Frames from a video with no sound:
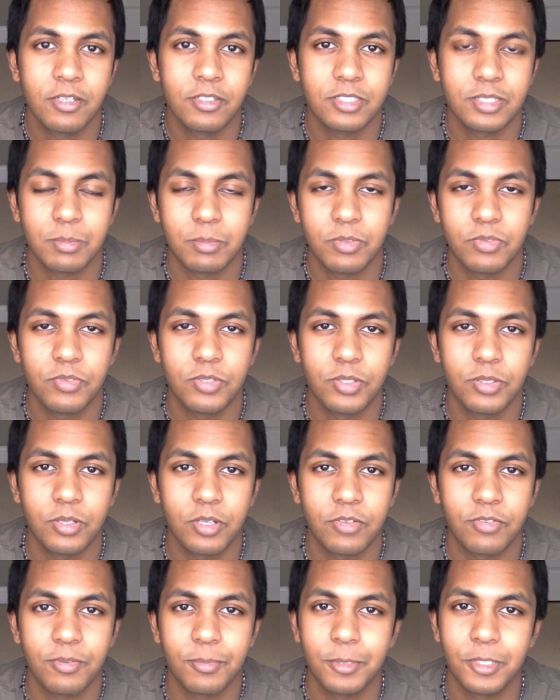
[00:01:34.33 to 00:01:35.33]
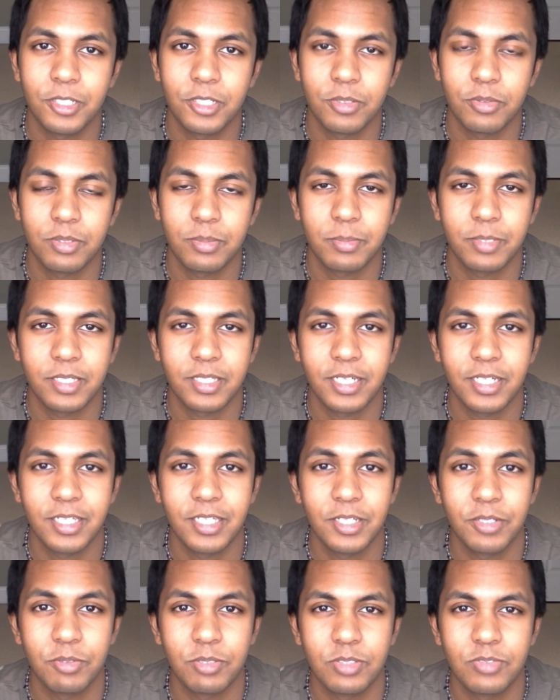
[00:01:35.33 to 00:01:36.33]
Some of you are familiar with my light
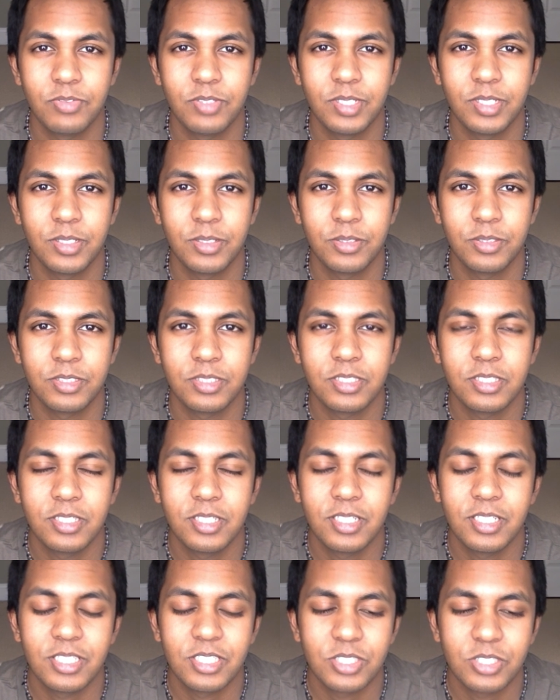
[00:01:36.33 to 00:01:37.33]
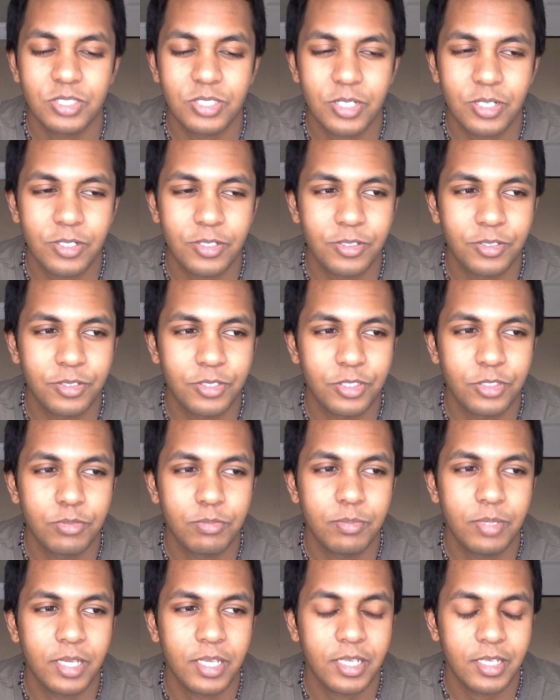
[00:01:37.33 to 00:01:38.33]
language videos, so you
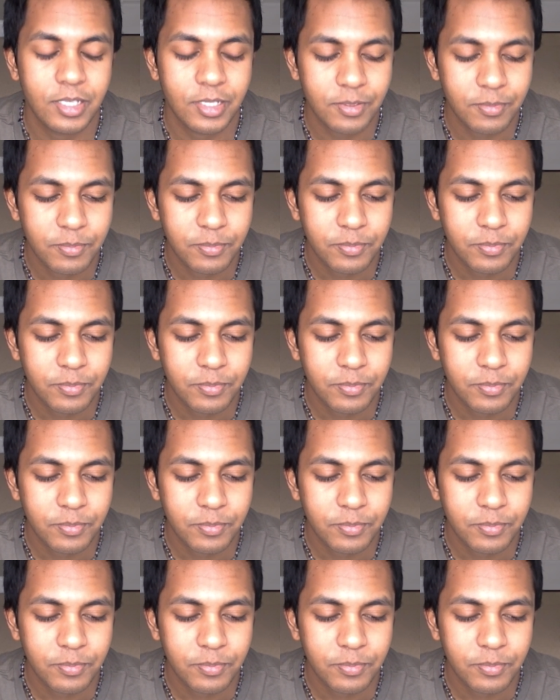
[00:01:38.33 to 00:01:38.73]
may